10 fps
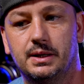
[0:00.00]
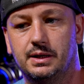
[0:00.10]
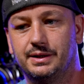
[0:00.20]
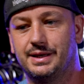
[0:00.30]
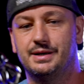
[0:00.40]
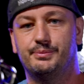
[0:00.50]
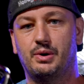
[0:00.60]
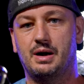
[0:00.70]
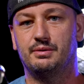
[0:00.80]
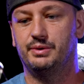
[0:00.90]
Again, it
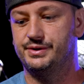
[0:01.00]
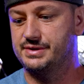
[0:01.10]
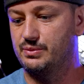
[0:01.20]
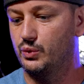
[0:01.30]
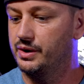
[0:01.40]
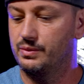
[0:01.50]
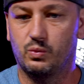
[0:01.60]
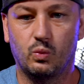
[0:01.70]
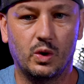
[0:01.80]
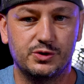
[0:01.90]
probably in some
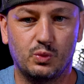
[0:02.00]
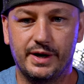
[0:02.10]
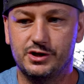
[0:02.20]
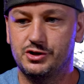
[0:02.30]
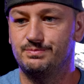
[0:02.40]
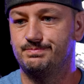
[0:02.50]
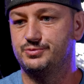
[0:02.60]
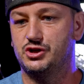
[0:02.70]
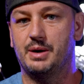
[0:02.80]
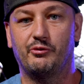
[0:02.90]
weird one way,
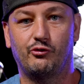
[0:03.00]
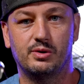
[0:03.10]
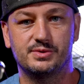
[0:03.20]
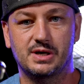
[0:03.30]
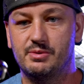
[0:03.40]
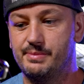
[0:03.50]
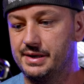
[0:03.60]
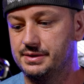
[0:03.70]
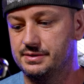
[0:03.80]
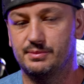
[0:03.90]
shape or form is coming
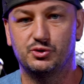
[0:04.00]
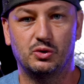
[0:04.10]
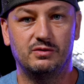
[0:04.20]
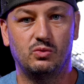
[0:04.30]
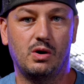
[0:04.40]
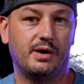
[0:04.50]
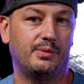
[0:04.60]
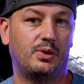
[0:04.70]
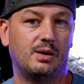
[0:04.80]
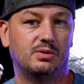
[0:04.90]
back to some sort of a
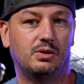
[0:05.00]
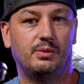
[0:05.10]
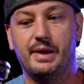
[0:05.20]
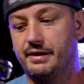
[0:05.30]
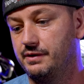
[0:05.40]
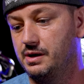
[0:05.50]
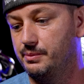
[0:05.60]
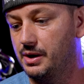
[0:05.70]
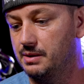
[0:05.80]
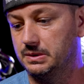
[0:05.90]
wiring problem or a backfeeding
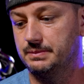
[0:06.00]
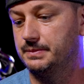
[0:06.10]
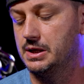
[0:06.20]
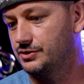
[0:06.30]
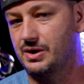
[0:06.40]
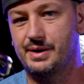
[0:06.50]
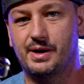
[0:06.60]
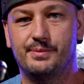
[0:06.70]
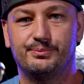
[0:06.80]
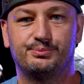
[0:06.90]
problem. So
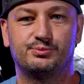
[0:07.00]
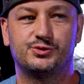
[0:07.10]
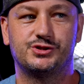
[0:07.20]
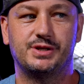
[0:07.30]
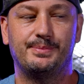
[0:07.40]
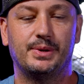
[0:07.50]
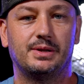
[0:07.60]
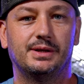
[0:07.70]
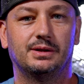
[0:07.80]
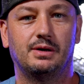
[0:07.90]
I'm
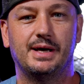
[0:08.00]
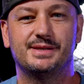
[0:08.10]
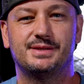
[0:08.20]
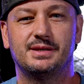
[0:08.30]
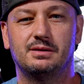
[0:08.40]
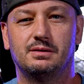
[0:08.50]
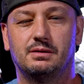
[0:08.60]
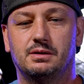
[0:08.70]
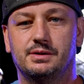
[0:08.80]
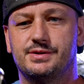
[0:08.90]
typically a little hesitant
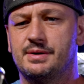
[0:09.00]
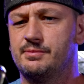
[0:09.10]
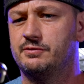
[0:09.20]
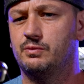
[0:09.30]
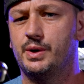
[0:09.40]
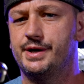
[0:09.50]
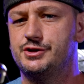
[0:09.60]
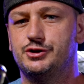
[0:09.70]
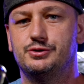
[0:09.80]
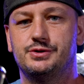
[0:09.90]
on some of what I
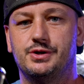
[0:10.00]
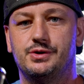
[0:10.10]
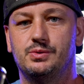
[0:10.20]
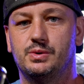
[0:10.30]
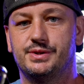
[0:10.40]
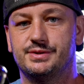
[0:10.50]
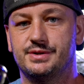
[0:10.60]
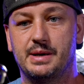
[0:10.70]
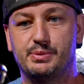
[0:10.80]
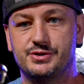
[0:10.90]
choose to do with the
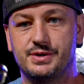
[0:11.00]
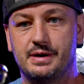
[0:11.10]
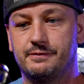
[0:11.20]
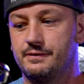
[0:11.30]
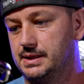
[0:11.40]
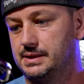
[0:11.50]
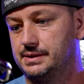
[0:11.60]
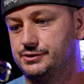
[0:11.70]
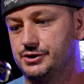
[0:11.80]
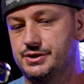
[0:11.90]
Sniper stuff,
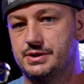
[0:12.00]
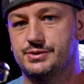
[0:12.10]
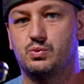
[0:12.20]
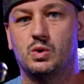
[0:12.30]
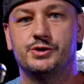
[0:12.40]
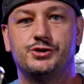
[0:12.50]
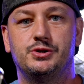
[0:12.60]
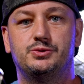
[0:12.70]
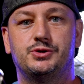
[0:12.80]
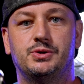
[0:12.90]
just because once
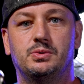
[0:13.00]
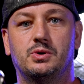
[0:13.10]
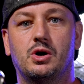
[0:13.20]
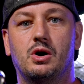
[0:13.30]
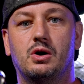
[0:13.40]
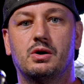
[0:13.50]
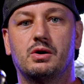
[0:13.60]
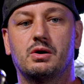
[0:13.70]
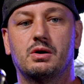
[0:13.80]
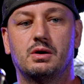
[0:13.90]
you tune a
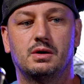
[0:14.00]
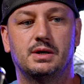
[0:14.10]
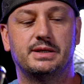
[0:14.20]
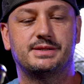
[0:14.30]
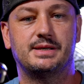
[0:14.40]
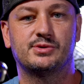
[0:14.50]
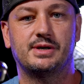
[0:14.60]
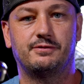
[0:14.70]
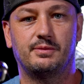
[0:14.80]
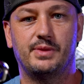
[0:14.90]
car, it seems
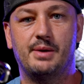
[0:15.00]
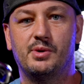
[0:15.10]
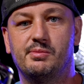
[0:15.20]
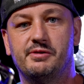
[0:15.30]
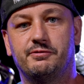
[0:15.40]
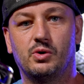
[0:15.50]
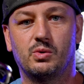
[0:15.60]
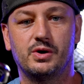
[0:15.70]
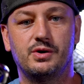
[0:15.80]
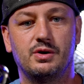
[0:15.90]
like from that moment
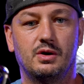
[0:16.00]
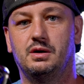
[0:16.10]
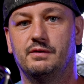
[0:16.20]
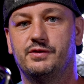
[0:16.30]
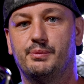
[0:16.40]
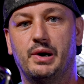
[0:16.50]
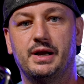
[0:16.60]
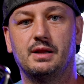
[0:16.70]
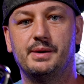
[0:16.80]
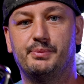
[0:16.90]
forward, if the
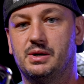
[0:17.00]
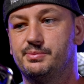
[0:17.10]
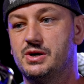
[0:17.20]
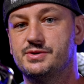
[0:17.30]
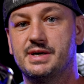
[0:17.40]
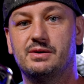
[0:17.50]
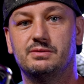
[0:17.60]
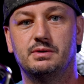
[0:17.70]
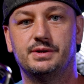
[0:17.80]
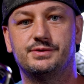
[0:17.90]
brake light bulb goes
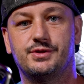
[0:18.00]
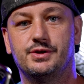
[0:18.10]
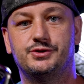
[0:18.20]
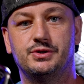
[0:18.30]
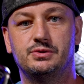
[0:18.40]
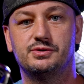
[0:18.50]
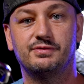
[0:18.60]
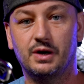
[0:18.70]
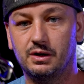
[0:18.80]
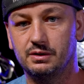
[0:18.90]
out, it's the tune's
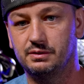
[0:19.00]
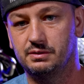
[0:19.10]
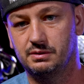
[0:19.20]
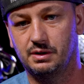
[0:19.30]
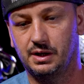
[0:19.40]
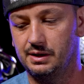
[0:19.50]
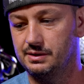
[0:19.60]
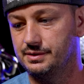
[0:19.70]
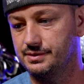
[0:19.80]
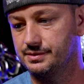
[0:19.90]
fault.
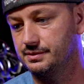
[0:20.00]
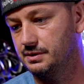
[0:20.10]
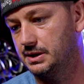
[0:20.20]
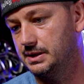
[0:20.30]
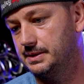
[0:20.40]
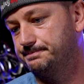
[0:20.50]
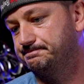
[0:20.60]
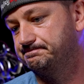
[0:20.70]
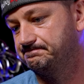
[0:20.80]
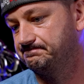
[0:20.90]
And I
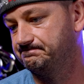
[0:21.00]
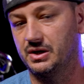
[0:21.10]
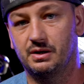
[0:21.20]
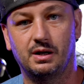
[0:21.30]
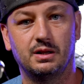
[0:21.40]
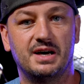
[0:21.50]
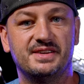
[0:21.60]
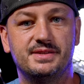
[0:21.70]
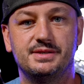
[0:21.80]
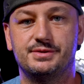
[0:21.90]
don't know, a lot
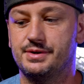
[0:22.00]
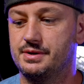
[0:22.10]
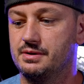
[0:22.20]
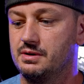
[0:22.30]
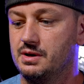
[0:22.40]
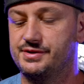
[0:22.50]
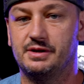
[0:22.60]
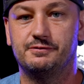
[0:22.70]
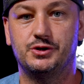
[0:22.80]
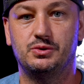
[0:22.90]
of these, they're
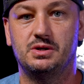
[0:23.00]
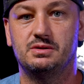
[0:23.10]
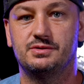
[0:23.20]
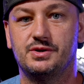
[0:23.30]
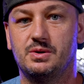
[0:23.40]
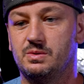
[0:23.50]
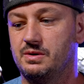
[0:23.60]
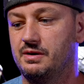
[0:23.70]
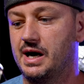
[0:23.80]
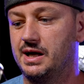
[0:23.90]
self-tuning. So
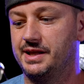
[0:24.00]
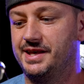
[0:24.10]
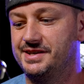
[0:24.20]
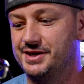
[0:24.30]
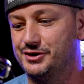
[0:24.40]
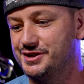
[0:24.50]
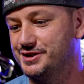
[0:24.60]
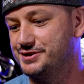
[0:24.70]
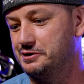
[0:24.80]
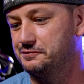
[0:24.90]
Holley sells it
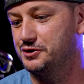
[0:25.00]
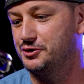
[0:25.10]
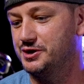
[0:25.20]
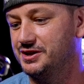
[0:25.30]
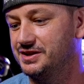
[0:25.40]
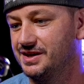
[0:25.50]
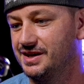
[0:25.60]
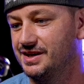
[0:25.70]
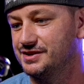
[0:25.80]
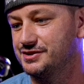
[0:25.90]
as self-tuning.
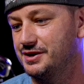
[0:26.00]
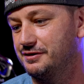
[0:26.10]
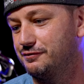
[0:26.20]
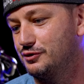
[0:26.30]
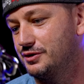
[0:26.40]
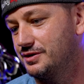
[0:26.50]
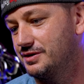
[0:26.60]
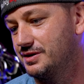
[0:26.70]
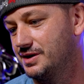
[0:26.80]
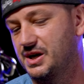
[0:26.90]
So
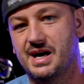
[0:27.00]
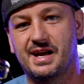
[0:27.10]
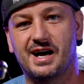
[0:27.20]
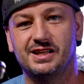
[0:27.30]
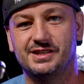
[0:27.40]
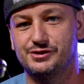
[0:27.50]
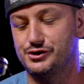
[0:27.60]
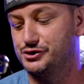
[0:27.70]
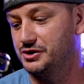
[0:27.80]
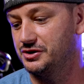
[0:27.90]
therefore, kind of Holley is the
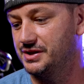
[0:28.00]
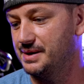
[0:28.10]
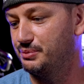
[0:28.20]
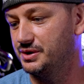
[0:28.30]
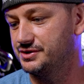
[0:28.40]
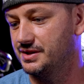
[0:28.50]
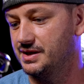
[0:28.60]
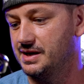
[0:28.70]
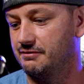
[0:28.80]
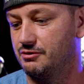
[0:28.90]
tuner at that point. So
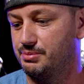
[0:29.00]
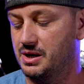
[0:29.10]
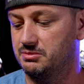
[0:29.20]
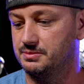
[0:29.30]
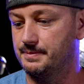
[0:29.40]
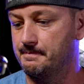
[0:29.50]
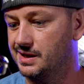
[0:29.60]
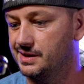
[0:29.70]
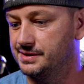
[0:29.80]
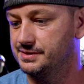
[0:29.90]
then every problem
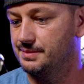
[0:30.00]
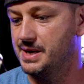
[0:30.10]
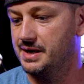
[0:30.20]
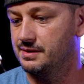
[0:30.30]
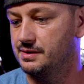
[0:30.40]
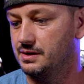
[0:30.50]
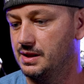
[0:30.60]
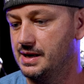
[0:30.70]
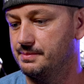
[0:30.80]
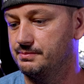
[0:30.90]
kind of ends up back in their
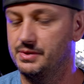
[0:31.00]
lap.